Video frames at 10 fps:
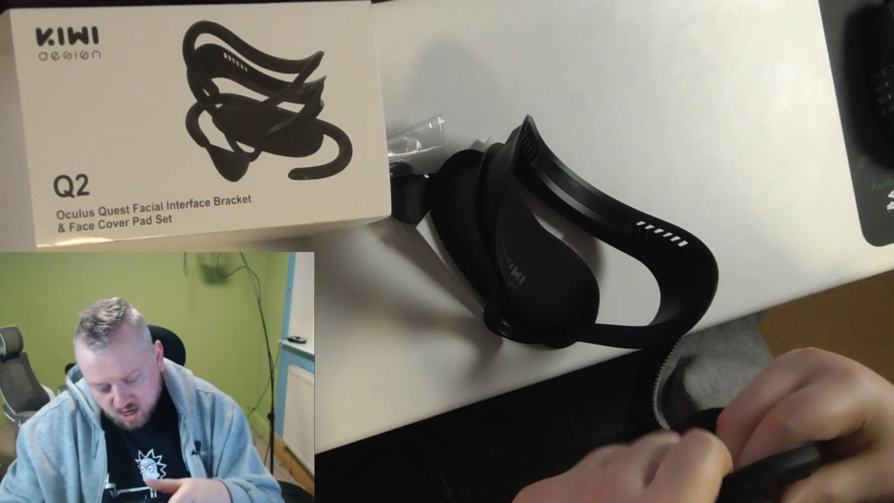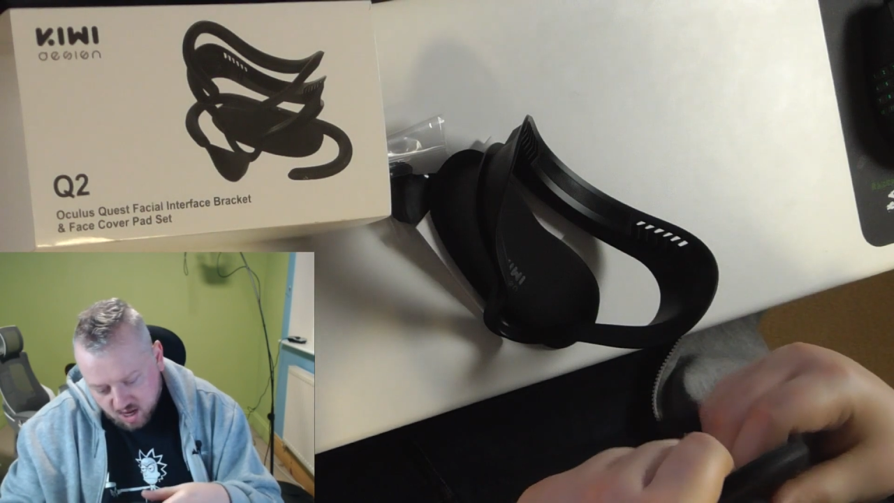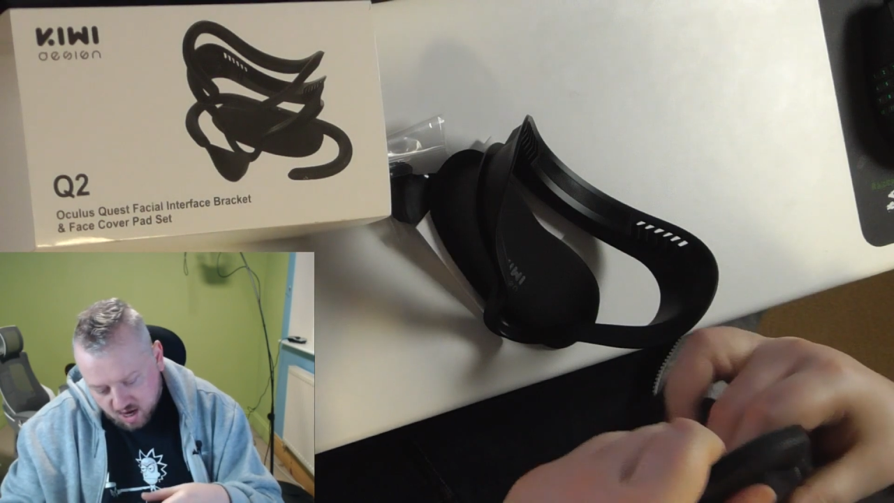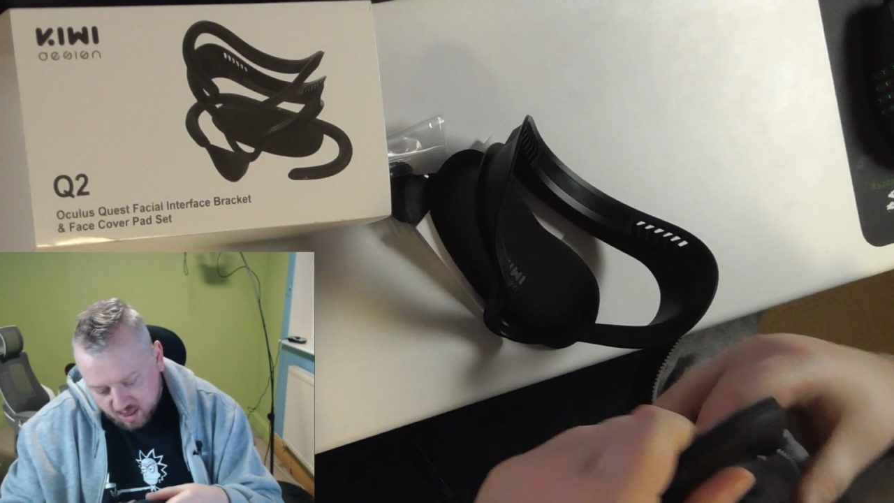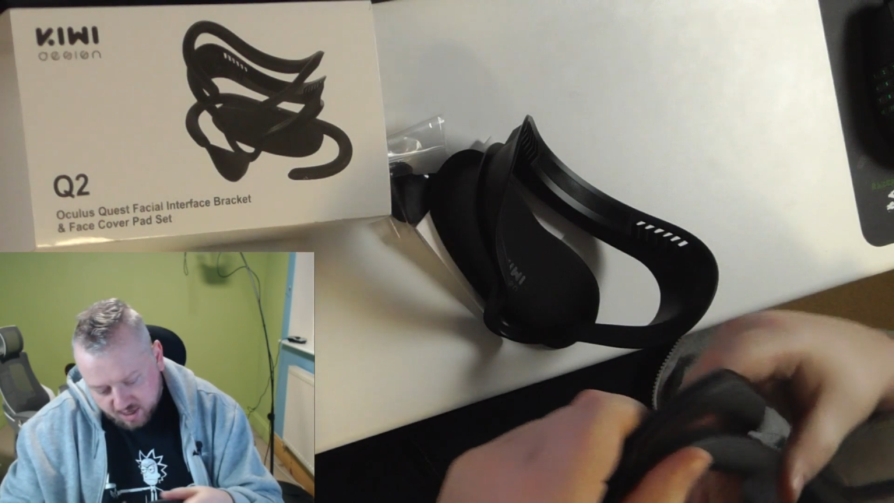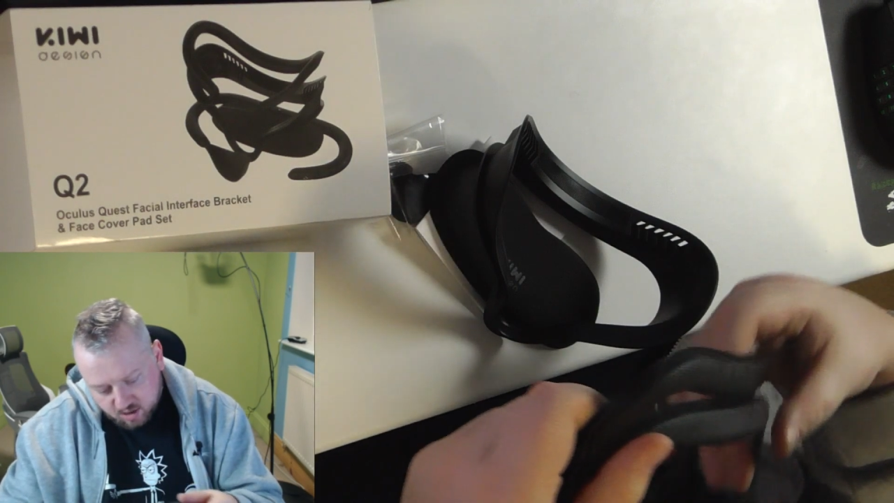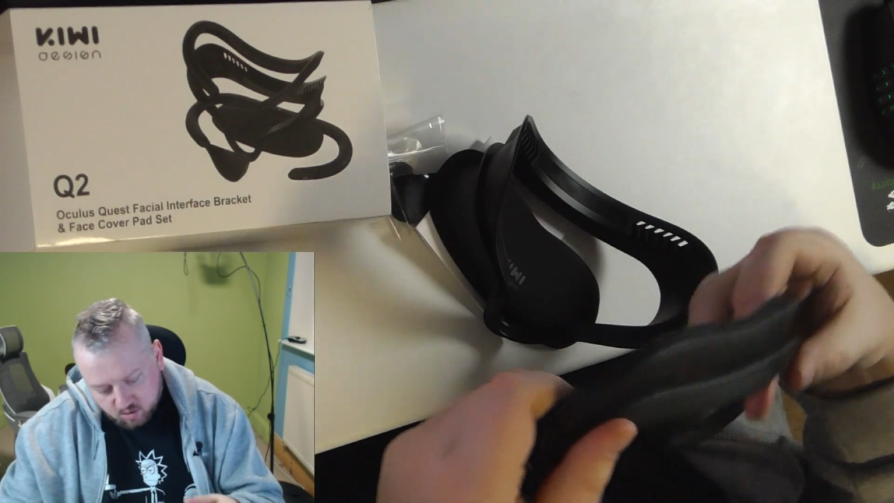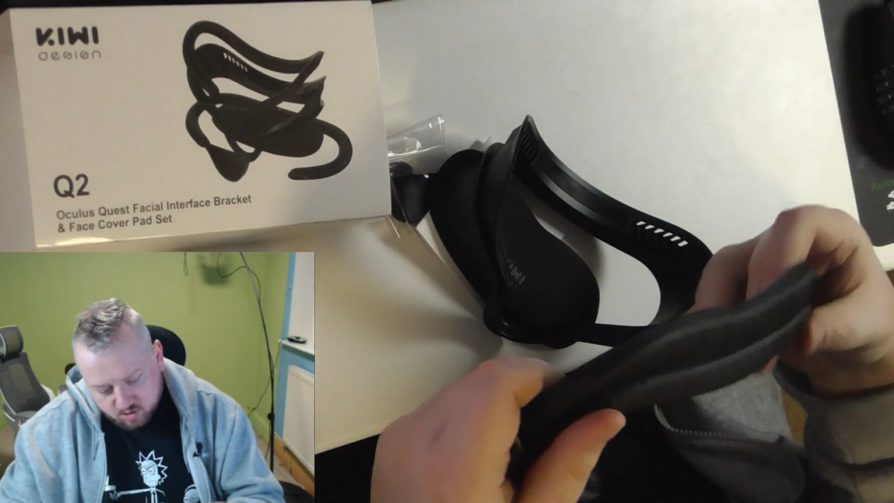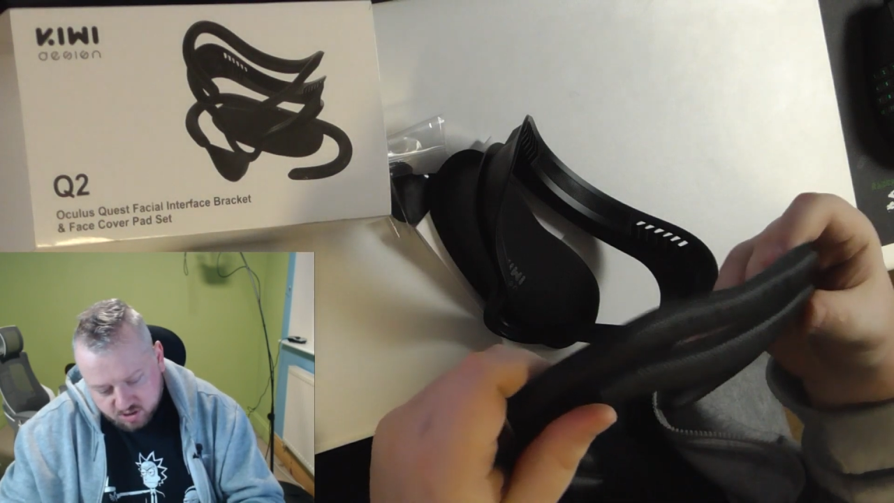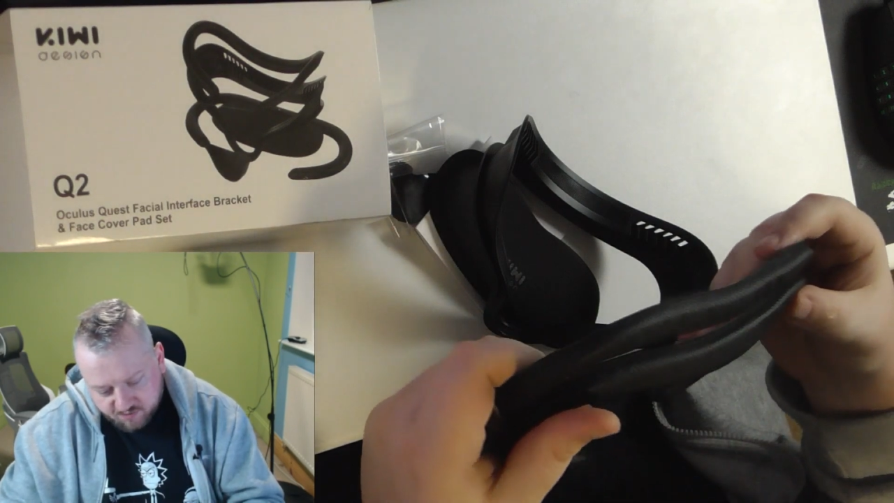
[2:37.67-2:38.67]
And then it
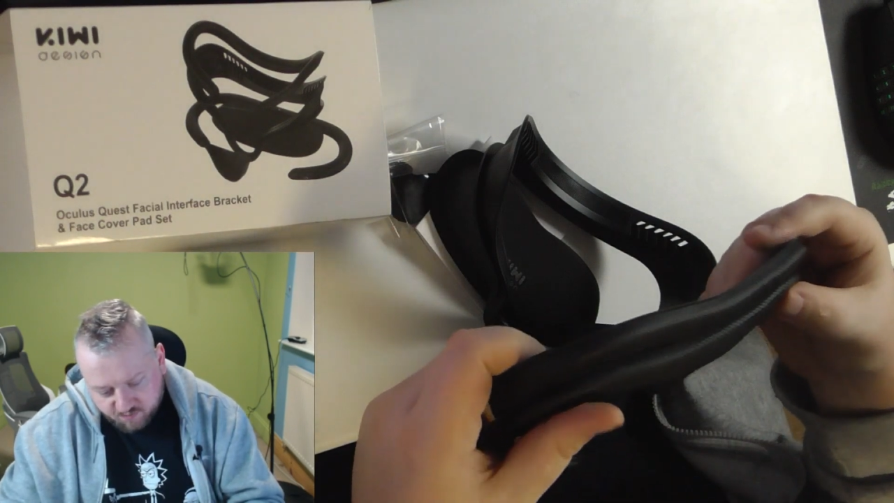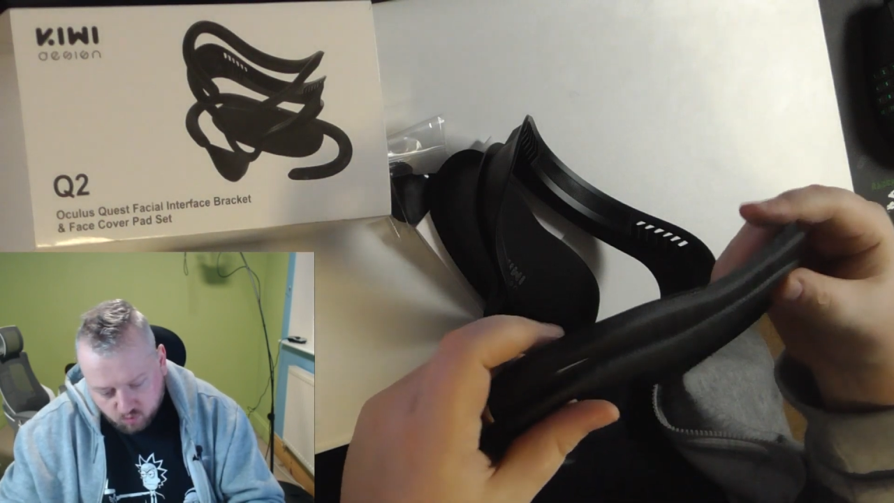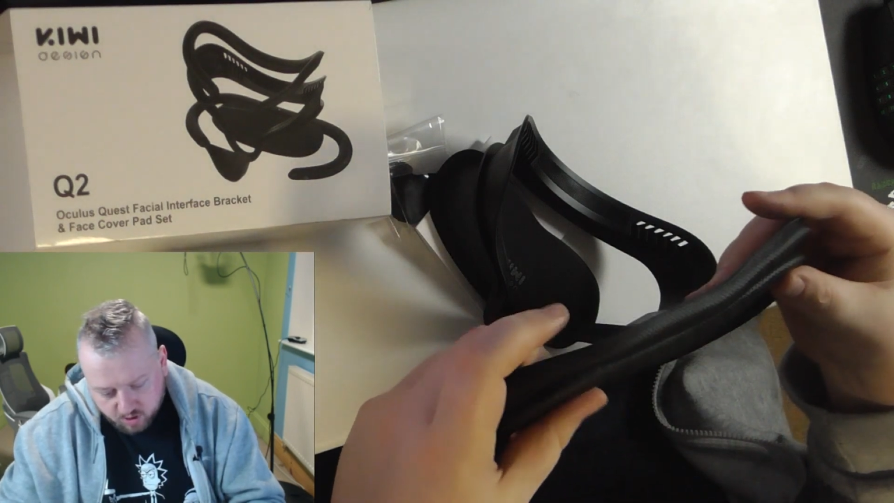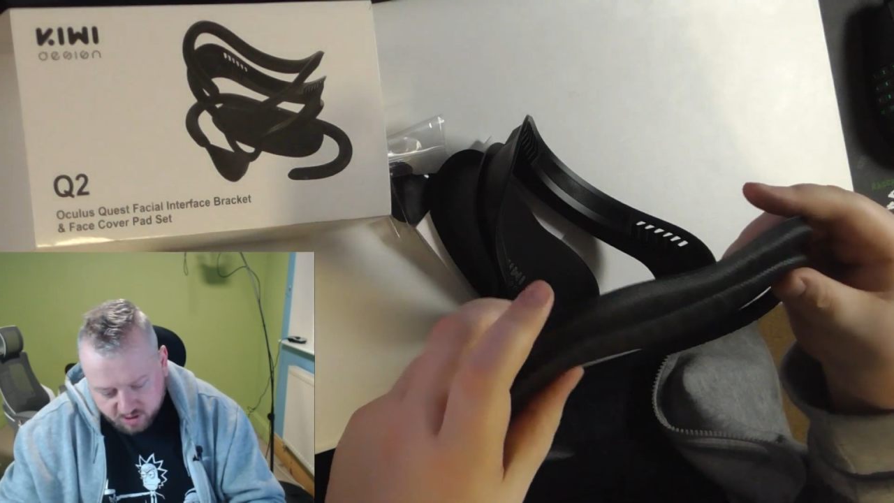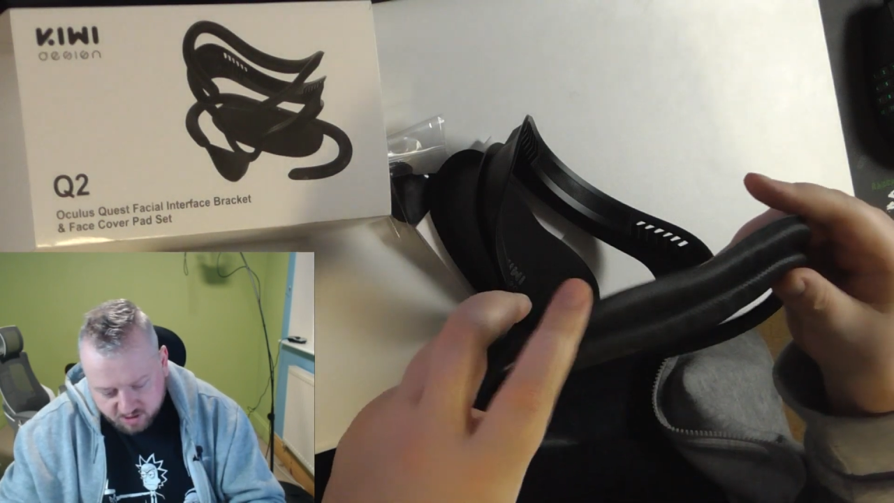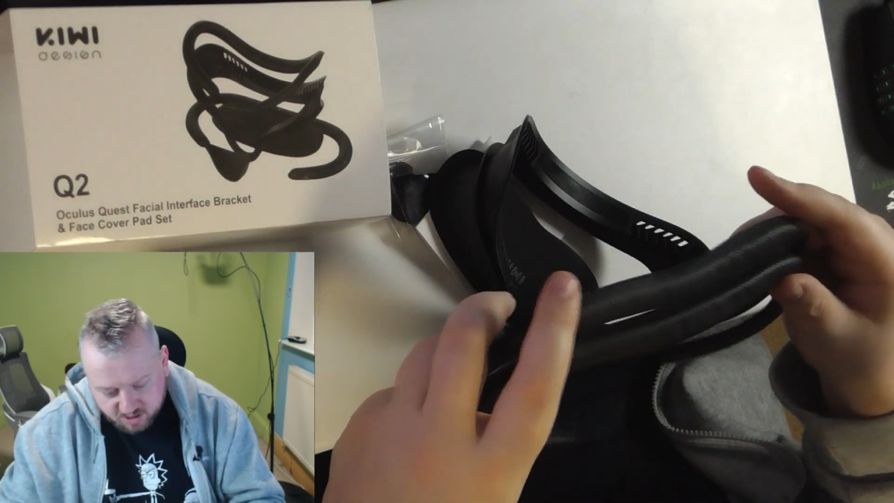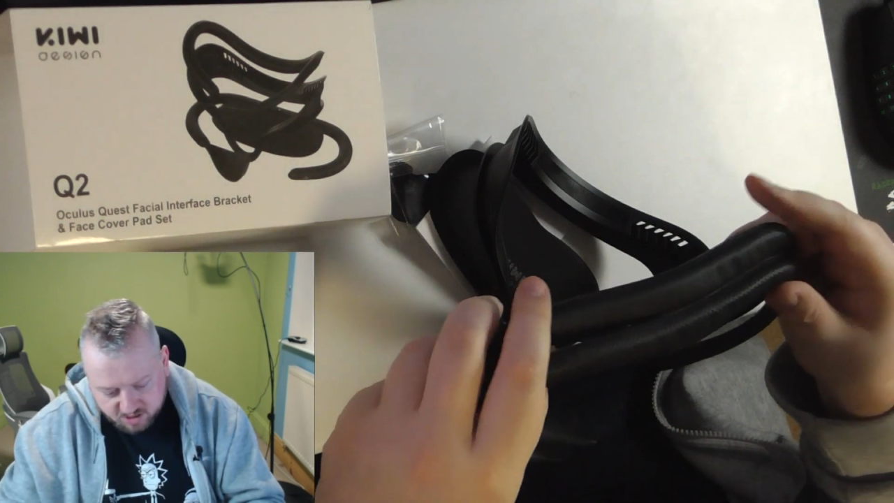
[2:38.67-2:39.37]
looks as if one is a